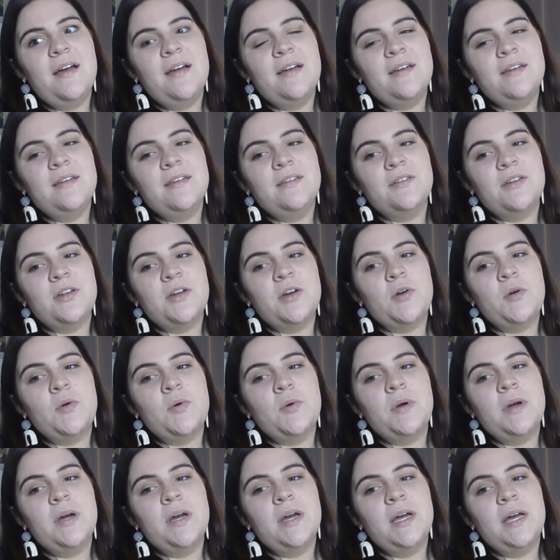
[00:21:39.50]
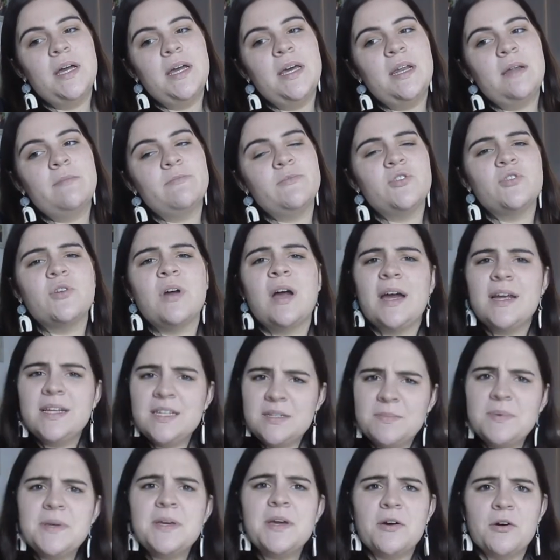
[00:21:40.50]
you know, and I'm trying
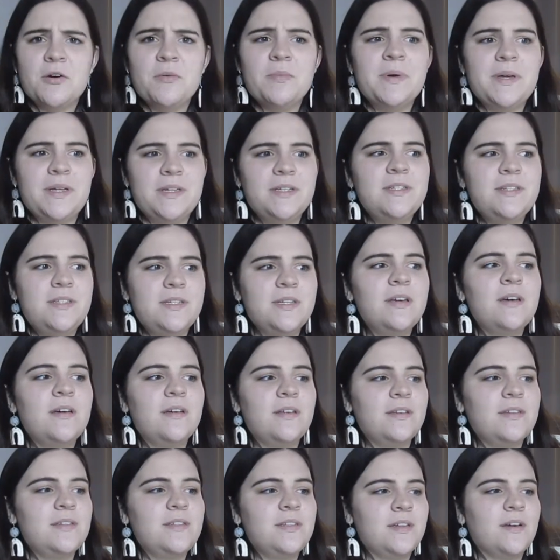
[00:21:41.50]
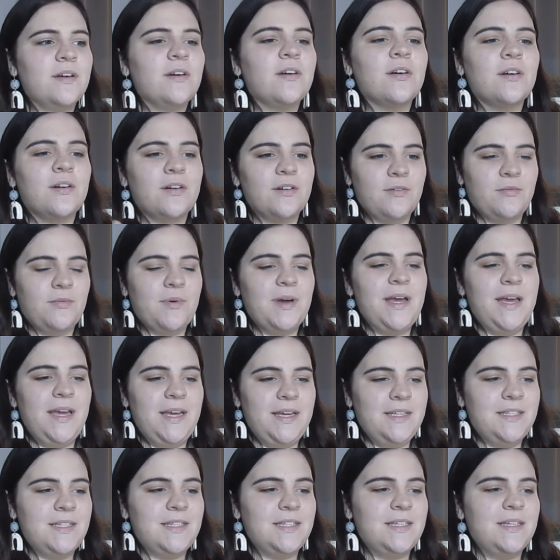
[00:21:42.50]
to be open to her
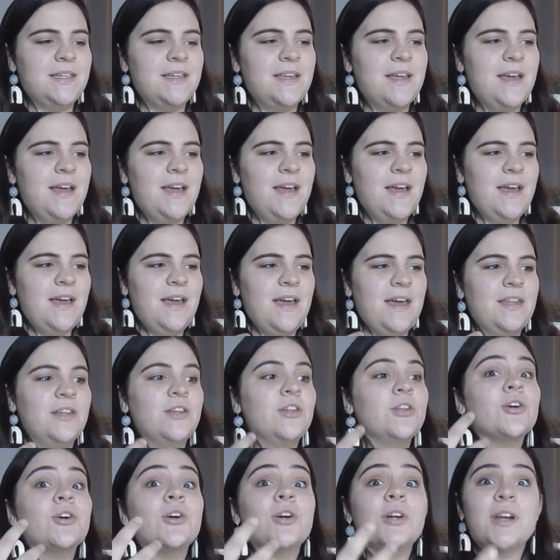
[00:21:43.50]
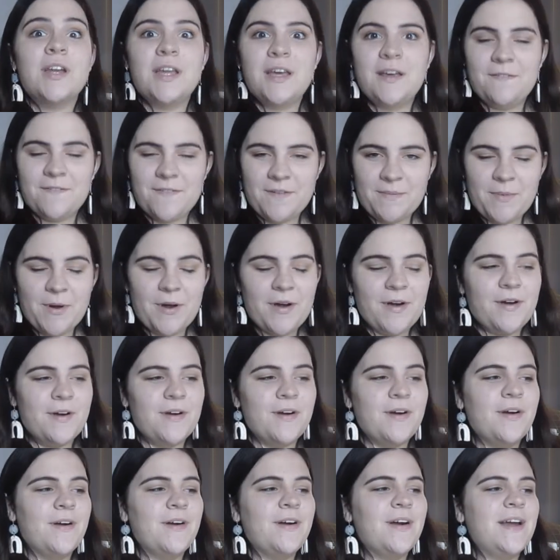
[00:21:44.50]
ways and learning from
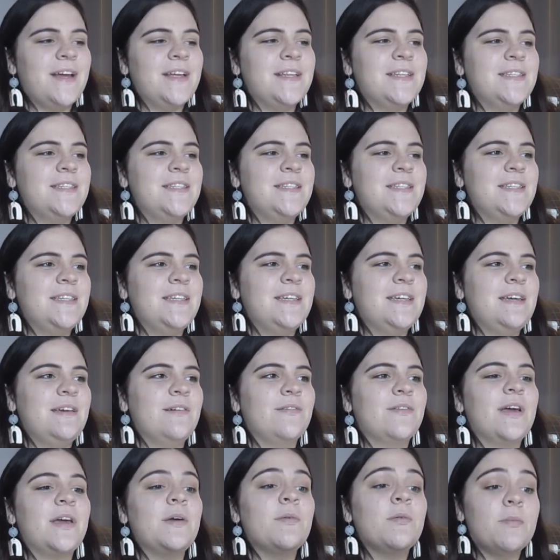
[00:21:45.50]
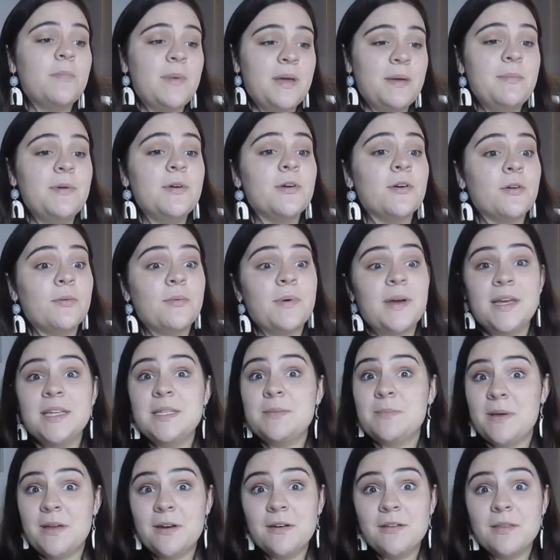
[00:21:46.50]
her and seeing, okay, well, maybe her way is
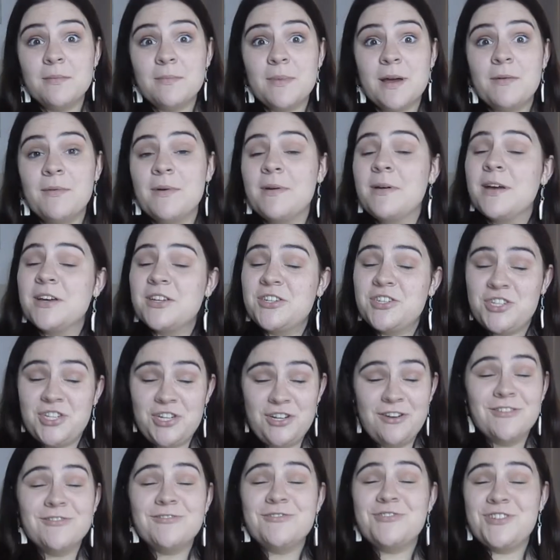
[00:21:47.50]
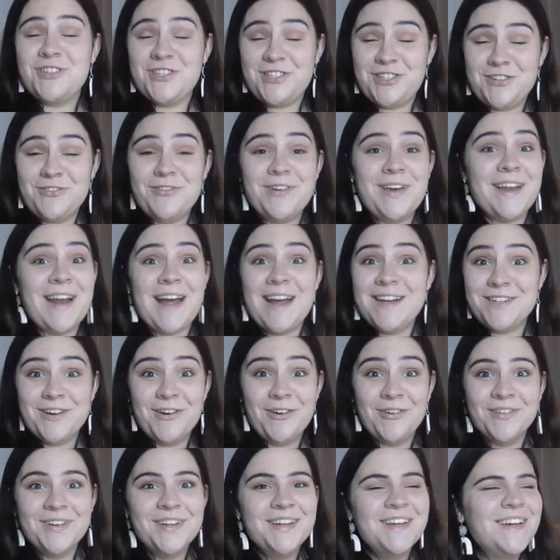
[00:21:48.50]
better than my way because she knows what she's doing and I
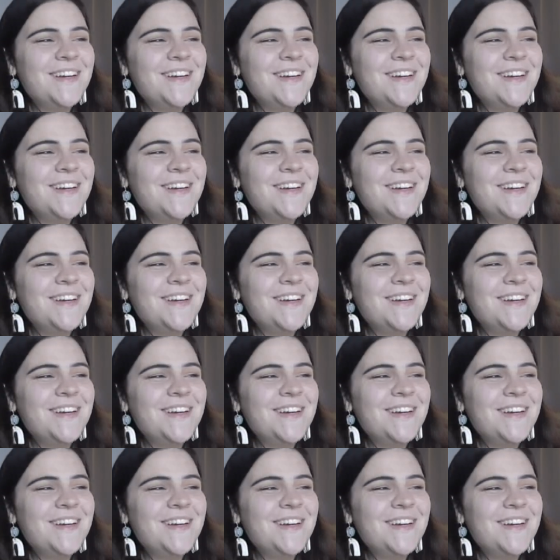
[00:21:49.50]
don't.